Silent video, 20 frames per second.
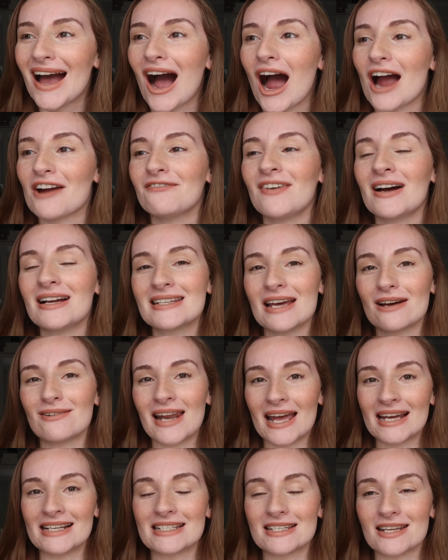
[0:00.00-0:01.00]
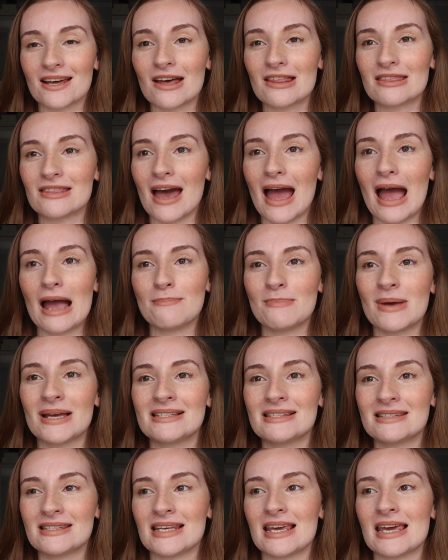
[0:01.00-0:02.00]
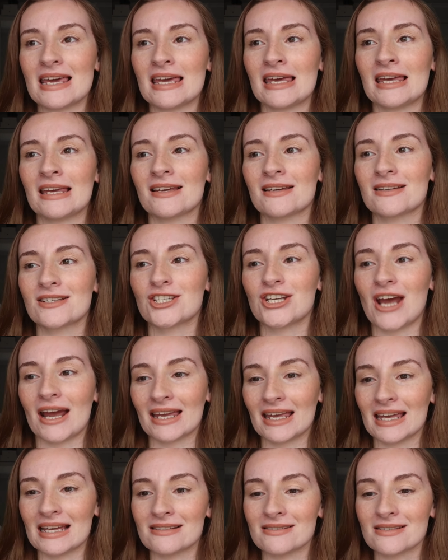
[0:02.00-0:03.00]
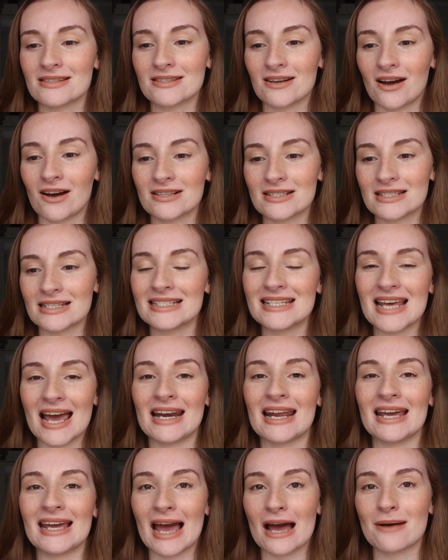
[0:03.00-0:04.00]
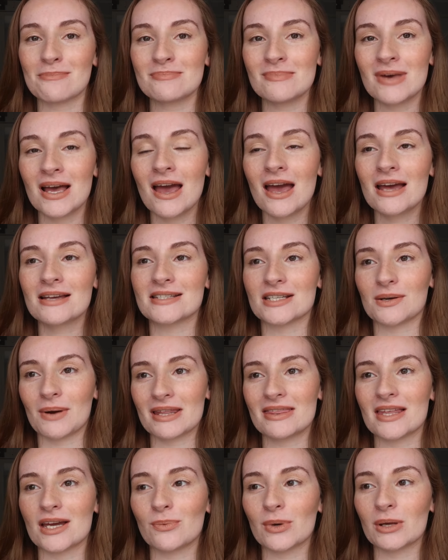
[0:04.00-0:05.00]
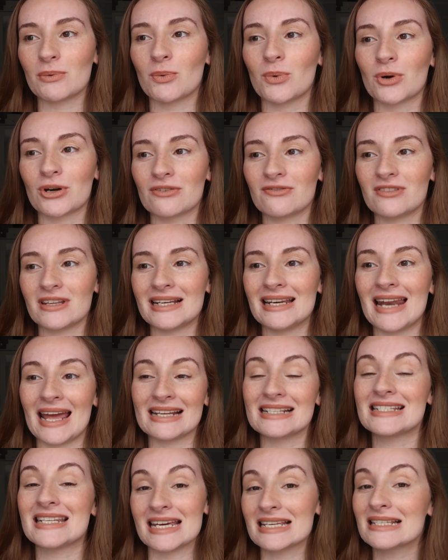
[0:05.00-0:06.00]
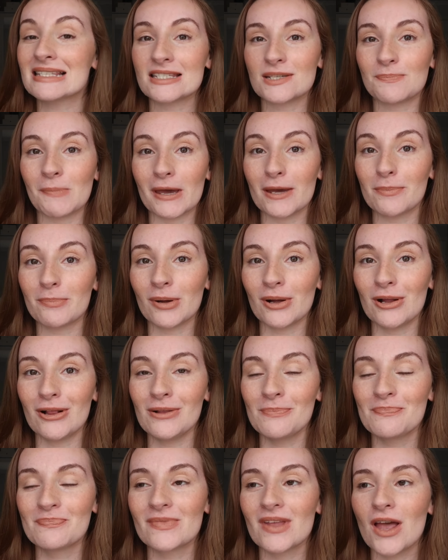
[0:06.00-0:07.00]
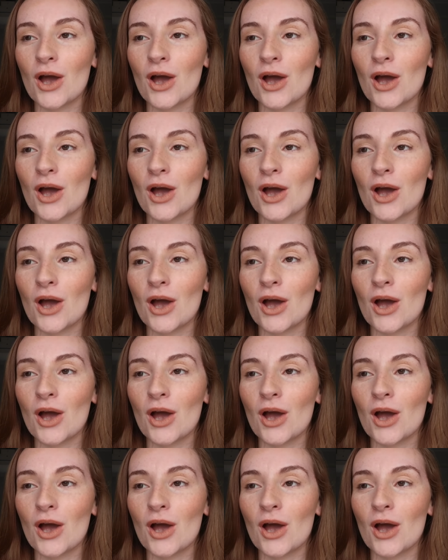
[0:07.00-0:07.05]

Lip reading: I found out later that MSC check-in starts at 10 AM, so I think we were one of the latest people,